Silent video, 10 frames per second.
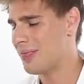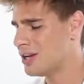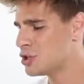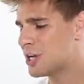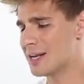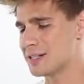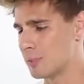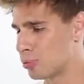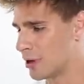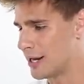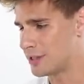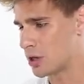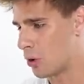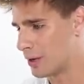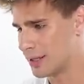Then she has the braids
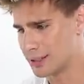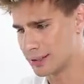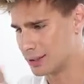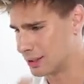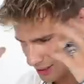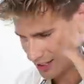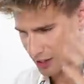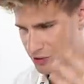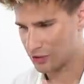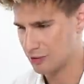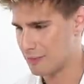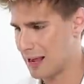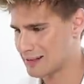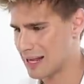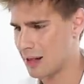going into the textured
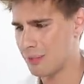mess and I'm